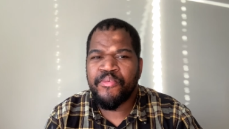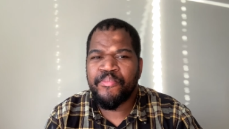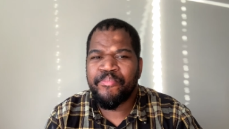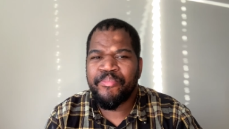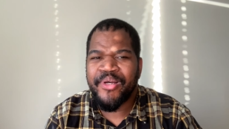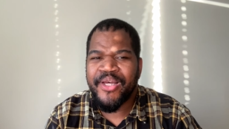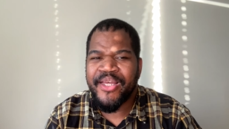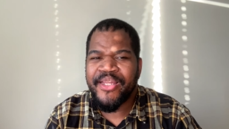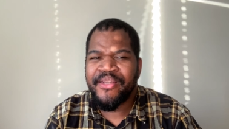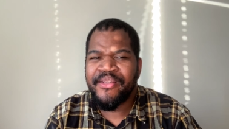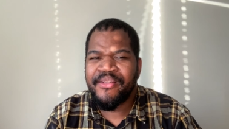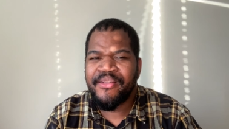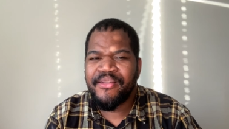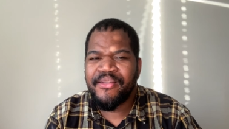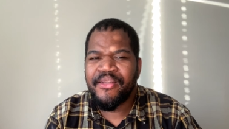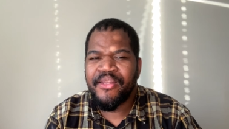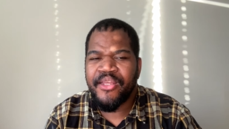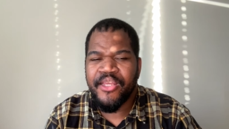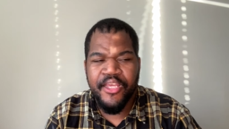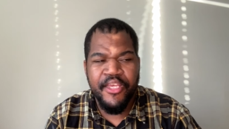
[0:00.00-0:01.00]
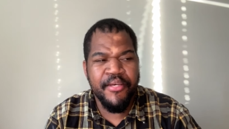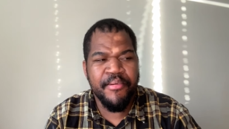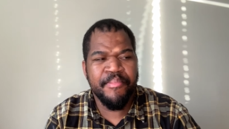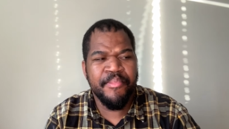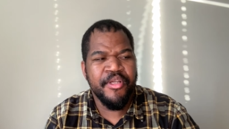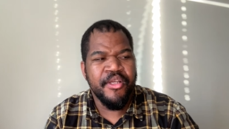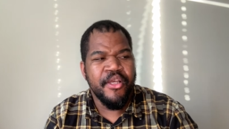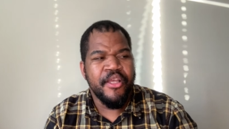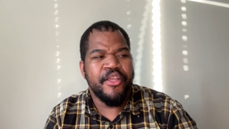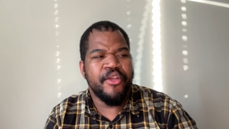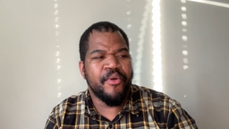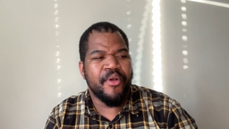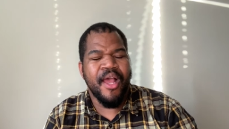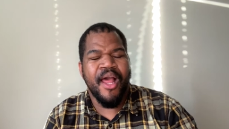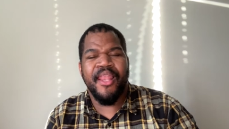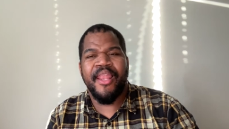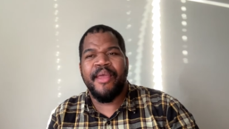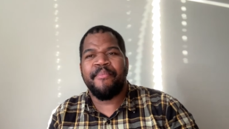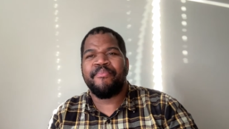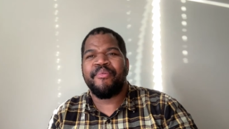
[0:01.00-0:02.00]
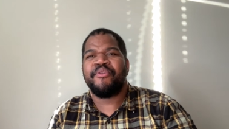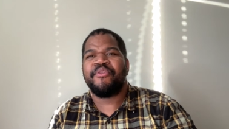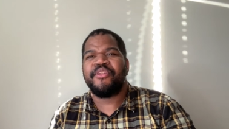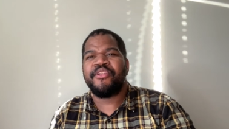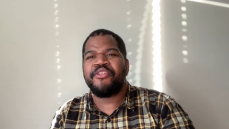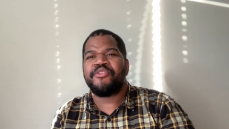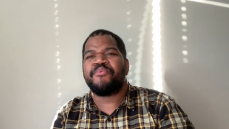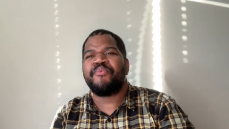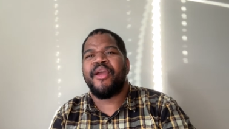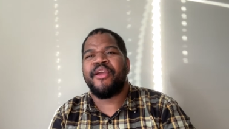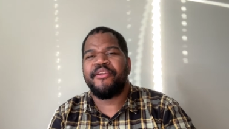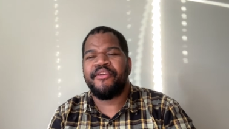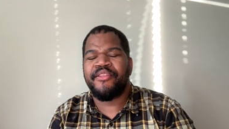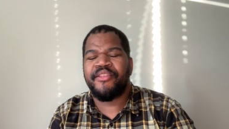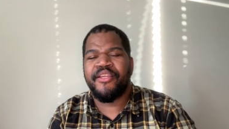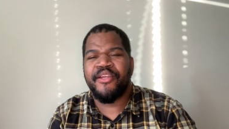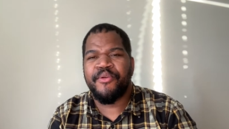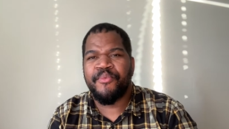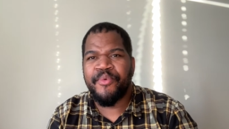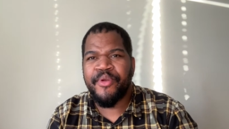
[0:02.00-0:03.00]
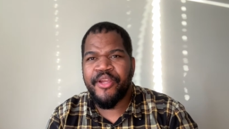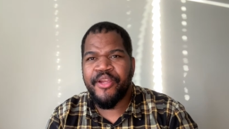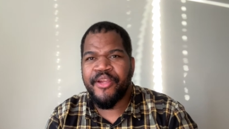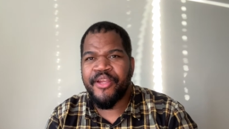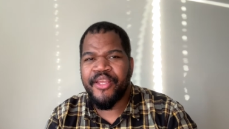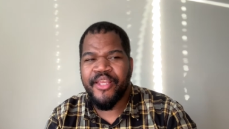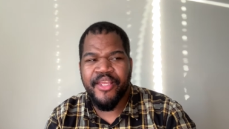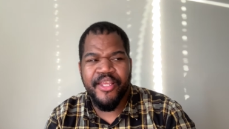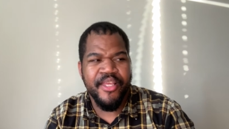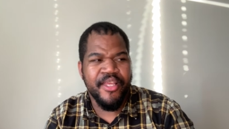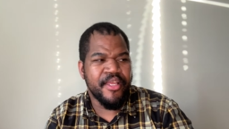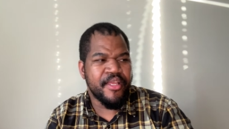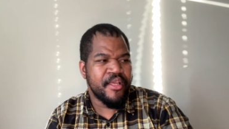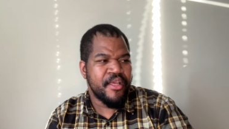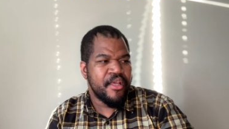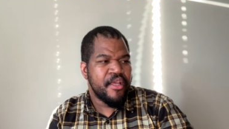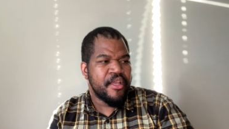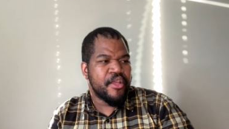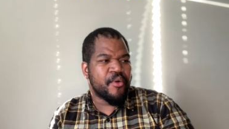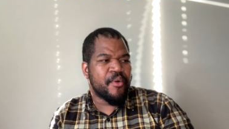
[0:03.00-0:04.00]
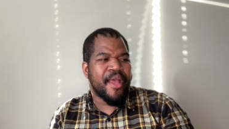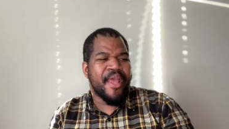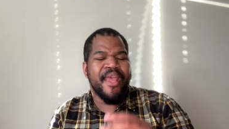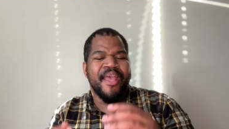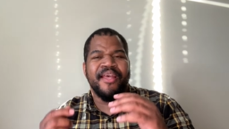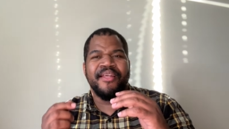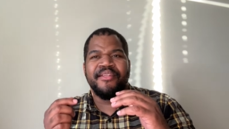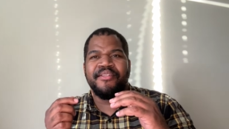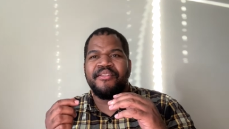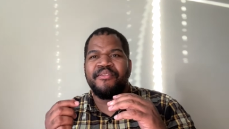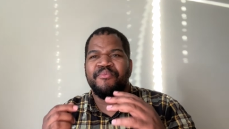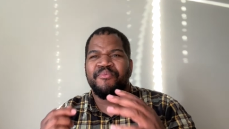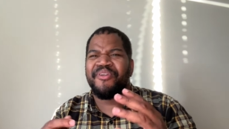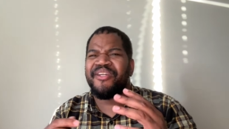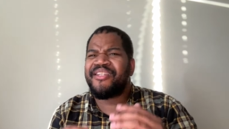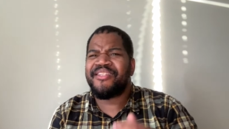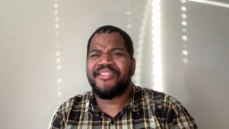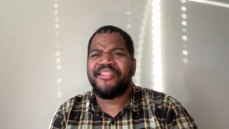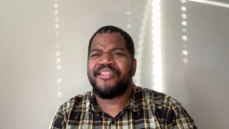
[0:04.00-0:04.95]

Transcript: but him, you know, kind of like building this record there where he, you know, has, what is